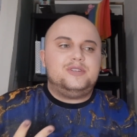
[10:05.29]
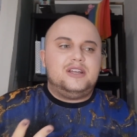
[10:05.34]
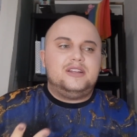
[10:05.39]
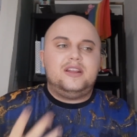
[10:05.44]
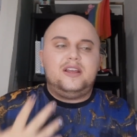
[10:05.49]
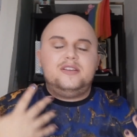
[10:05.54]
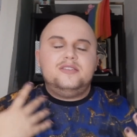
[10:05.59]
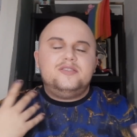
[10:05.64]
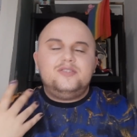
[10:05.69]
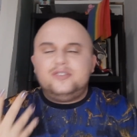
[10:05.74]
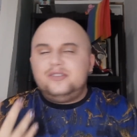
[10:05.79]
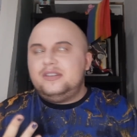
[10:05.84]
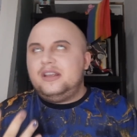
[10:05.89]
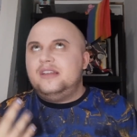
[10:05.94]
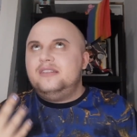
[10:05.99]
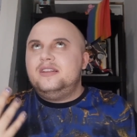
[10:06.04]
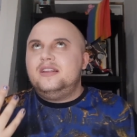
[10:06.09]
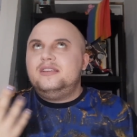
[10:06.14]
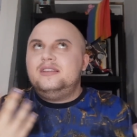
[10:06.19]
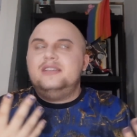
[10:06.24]
And I
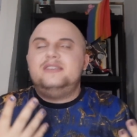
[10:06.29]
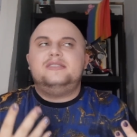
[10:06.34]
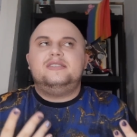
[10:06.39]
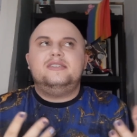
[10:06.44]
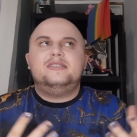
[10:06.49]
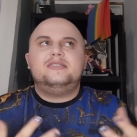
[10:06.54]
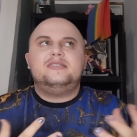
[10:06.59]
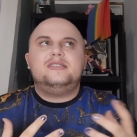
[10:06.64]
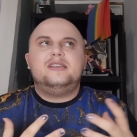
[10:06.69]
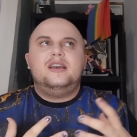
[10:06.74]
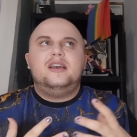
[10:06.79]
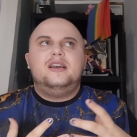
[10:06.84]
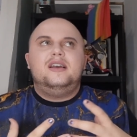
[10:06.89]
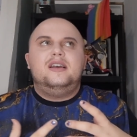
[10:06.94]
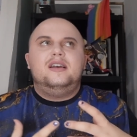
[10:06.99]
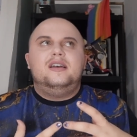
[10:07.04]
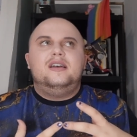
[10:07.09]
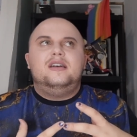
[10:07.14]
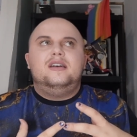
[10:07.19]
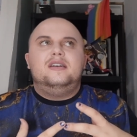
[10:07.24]
understand that this is
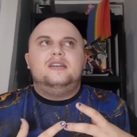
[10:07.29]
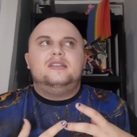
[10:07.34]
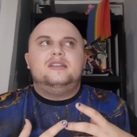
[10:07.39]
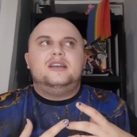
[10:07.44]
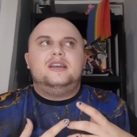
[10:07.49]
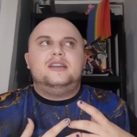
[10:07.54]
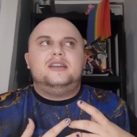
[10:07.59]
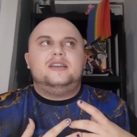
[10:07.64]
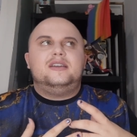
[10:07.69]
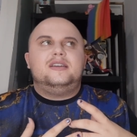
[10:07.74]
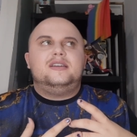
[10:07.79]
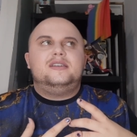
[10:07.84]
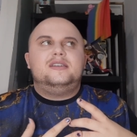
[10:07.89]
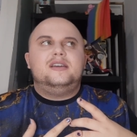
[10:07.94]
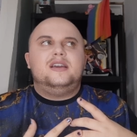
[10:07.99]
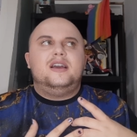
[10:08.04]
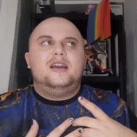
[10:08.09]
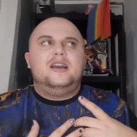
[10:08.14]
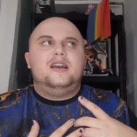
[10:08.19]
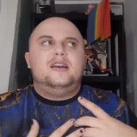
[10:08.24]
like
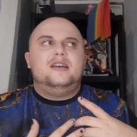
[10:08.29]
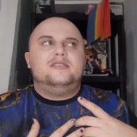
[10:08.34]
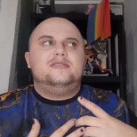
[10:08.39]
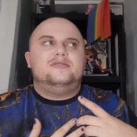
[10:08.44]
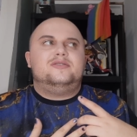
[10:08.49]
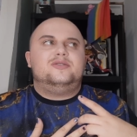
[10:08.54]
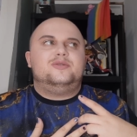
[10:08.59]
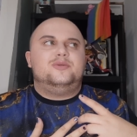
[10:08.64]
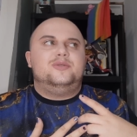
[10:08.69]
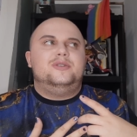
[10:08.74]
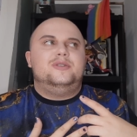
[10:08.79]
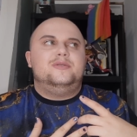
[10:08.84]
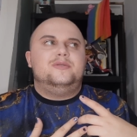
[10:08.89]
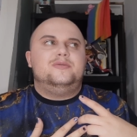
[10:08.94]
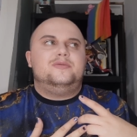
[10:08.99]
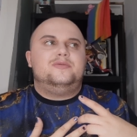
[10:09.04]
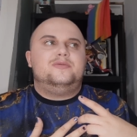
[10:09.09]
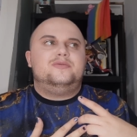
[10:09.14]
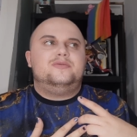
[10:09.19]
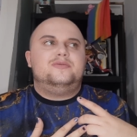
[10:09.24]
a sort
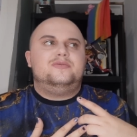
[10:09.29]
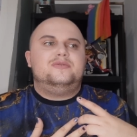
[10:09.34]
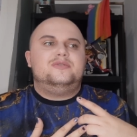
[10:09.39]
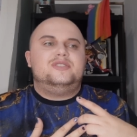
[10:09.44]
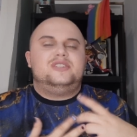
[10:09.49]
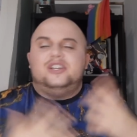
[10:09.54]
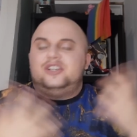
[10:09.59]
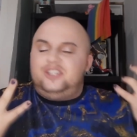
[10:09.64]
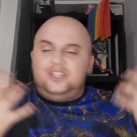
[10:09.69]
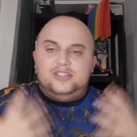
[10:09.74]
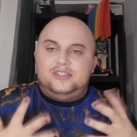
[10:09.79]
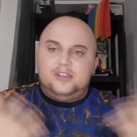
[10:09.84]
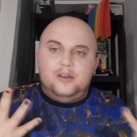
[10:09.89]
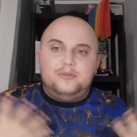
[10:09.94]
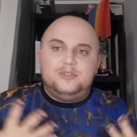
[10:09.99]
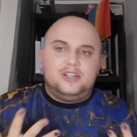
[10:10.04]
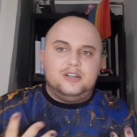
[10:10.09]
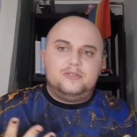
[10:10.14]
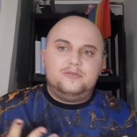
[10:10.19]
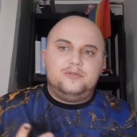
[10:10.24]
of touchy
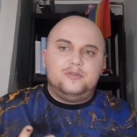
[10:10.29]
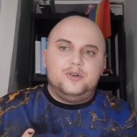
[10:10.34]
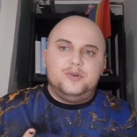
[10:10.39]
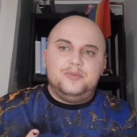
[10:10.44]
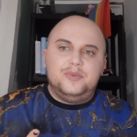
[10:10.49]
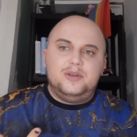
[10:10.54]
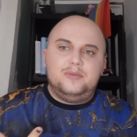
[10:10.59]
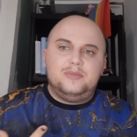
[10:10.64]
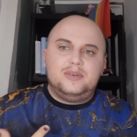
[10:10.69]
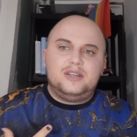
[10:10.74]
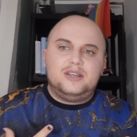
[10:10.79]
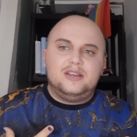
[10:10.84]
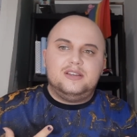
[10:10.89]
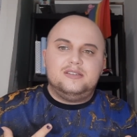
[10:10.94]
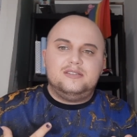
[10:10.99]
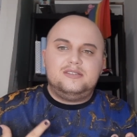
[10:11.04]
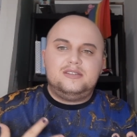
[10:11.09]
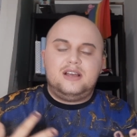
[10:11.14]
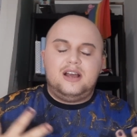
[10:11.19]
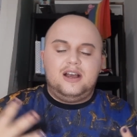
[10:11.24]
subject for me,
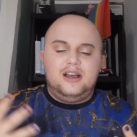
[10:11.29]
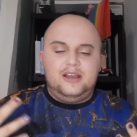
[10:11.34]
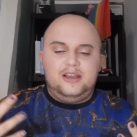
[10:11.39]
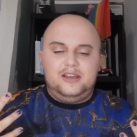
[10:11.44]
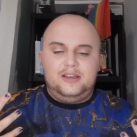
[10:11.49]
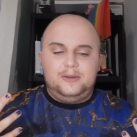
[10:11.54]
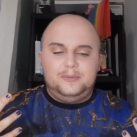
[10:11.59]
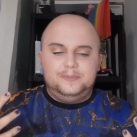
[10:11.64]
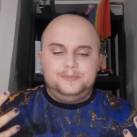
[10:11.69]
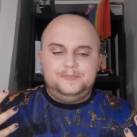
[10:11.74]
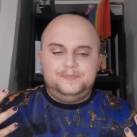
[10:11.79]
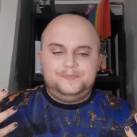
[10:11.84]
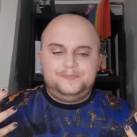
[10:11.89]
because I